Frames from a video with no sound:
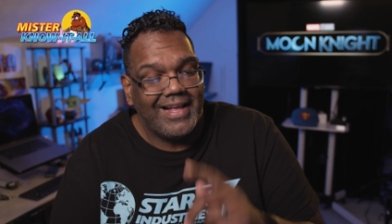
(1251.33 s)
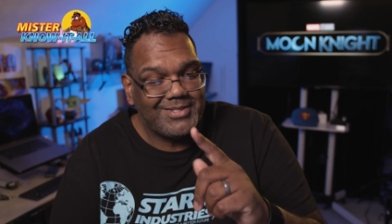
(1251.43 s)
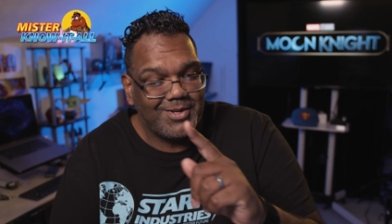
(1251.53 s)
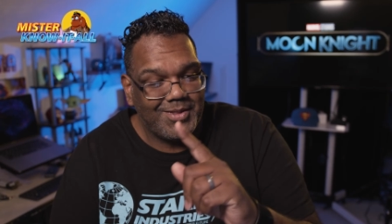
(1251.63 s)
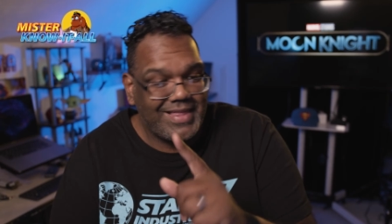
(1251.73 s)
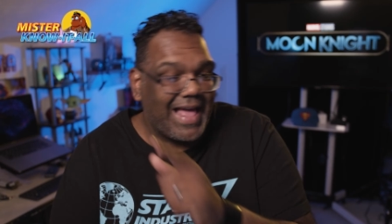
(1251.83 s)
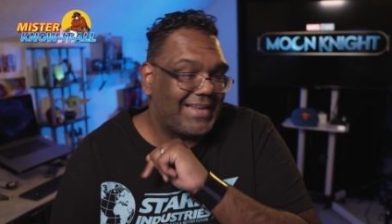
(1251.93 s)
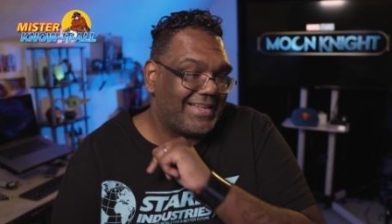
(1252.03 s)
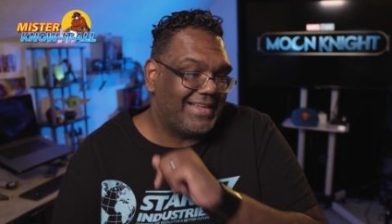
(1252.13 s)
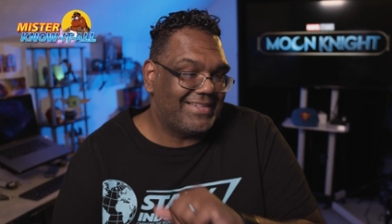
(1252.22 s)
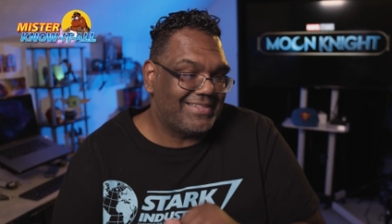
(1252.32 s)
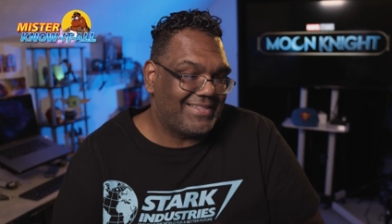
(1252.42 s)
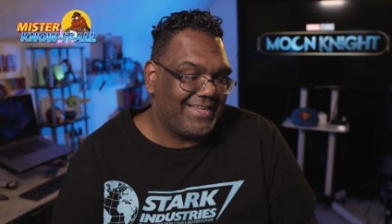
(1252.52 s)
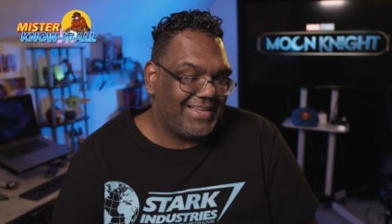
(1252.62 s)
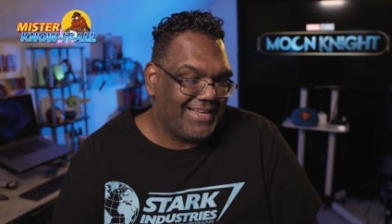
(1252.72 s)
And so that is
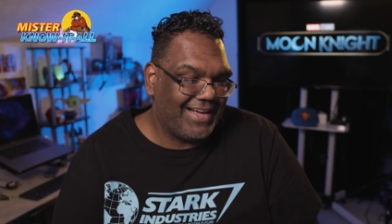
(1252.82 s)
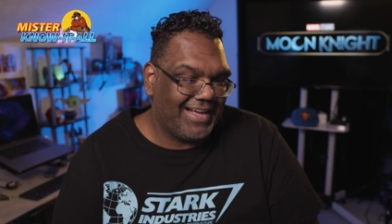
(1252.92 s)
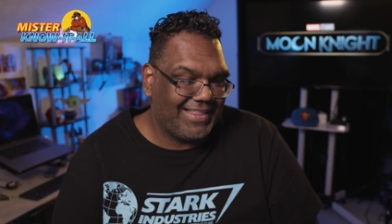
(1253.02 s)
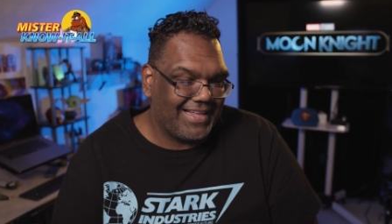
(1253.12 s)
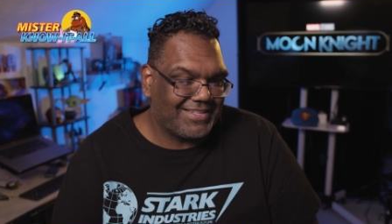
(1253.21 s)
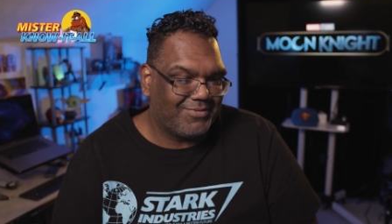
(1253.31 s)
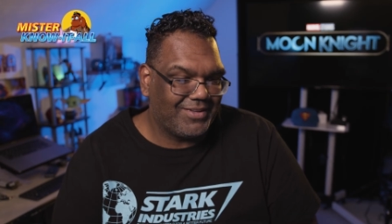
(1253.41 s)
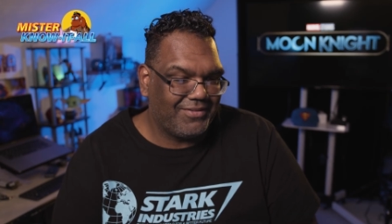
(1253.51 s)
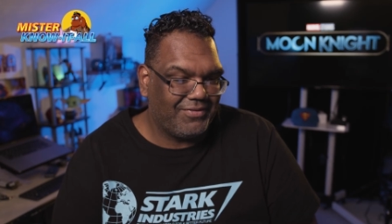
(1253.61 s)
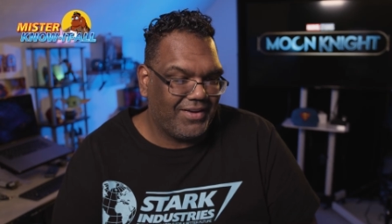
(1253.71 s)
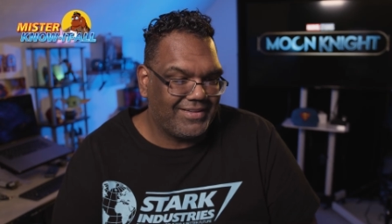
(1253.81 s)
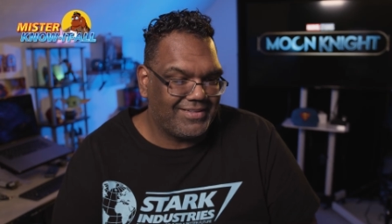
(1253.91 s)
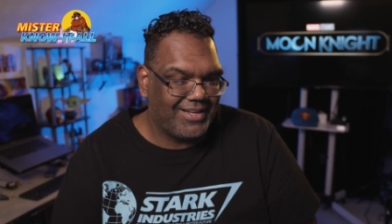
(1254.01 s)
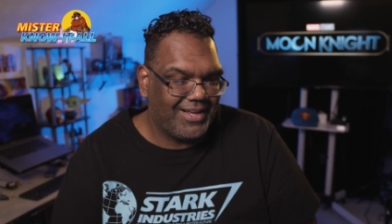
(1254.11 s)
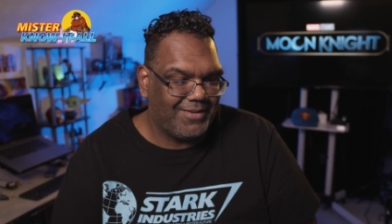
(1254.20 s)
that's really
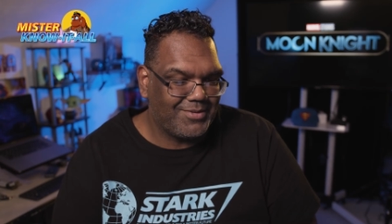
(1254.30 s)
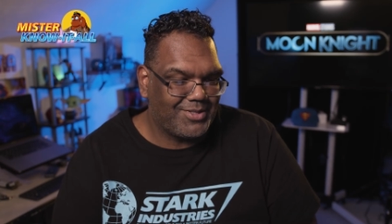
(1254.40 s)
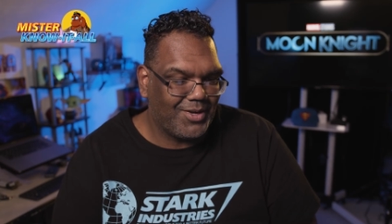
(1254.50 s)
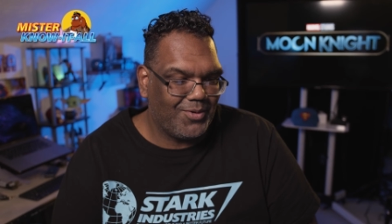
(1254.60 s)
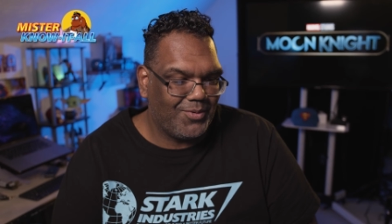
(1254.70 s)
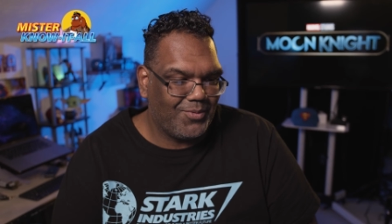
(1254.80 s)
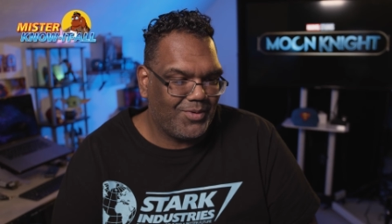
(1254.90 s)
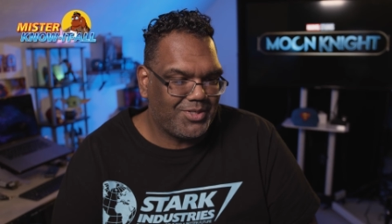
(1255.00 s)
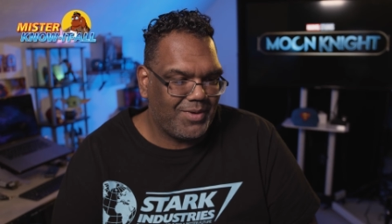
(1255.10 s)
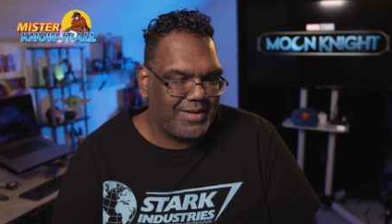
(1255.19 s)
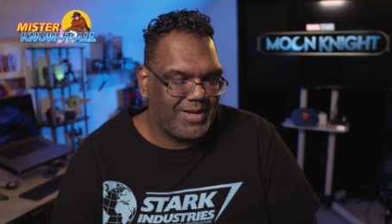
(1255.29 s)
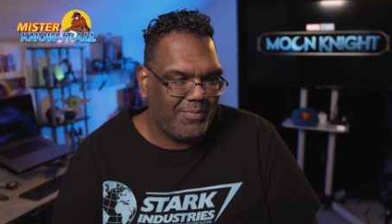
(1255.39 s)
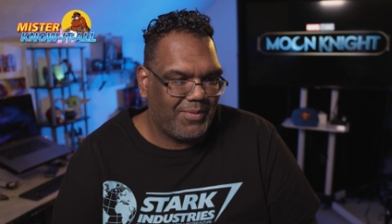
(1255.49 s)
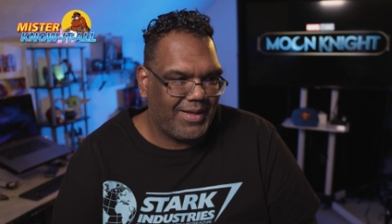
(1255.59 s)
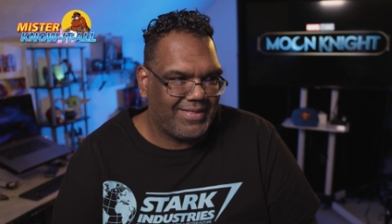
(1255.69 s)
fun. So what you end
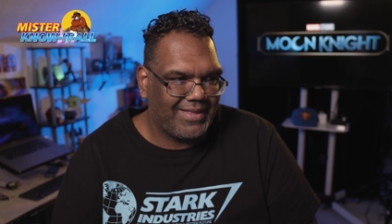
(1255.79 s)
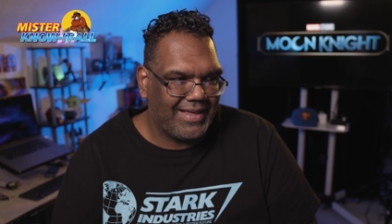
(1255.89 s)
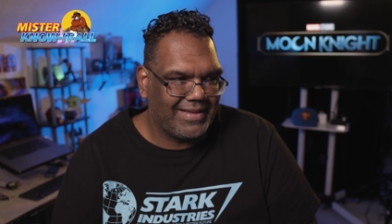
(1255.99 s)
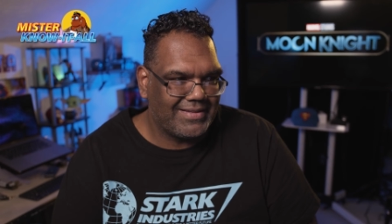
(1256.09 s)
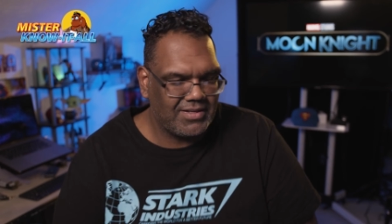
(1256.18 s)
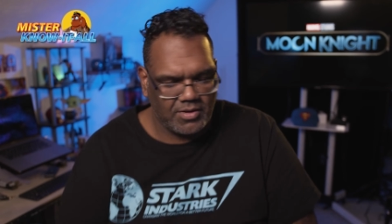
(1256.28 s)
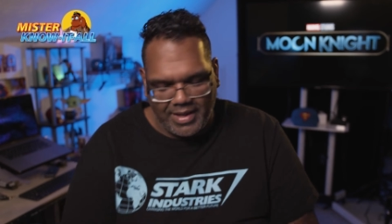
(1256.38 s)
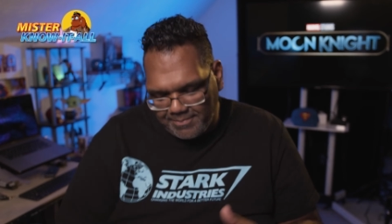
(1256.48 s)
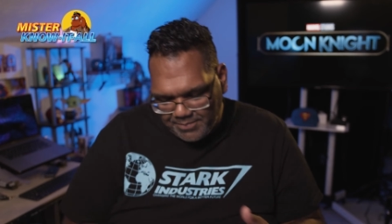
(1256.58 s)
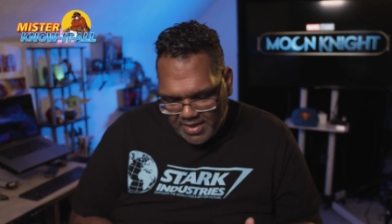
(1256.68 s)
up with is, okay,